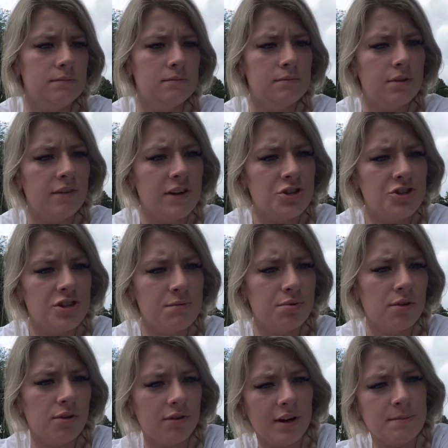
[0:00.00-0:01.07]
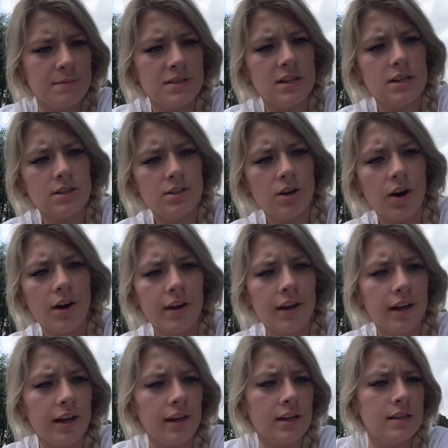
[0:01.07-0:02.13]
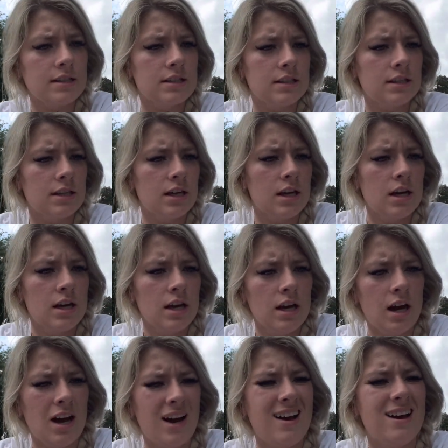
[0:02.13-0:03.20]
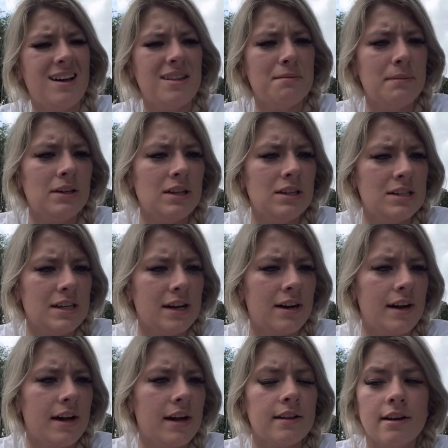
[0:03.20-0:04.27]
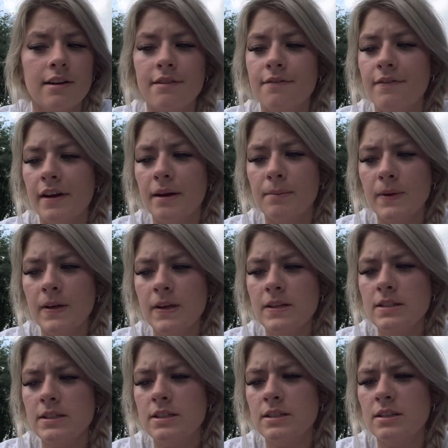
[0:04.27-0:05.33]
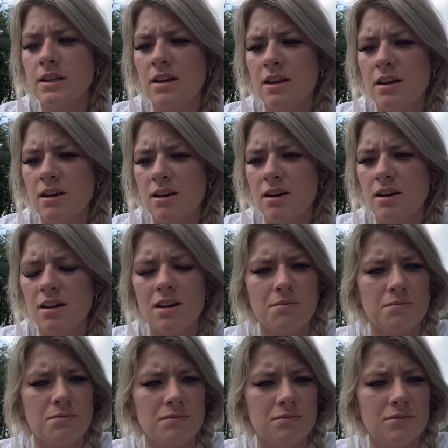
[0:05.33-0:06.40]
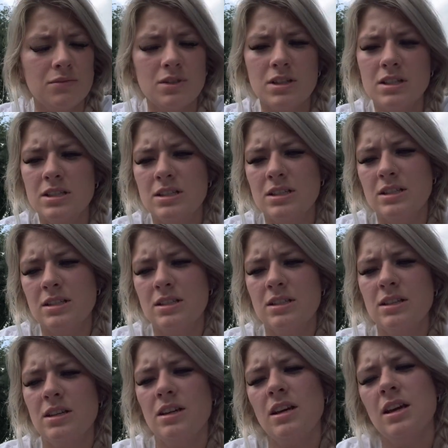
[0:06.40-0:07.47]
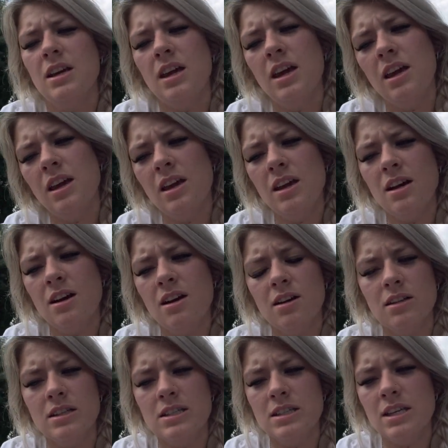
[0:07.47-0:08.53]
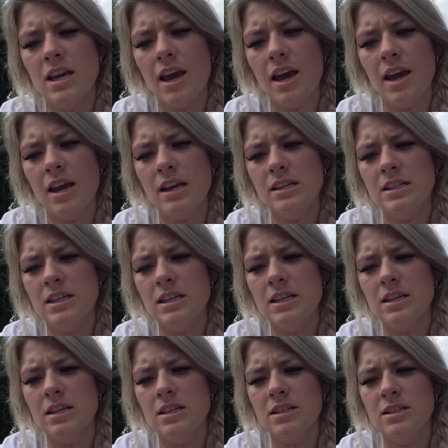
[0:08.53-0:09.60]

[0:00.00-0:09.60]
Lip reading: Prevention programs that target the military and their families was the CADCA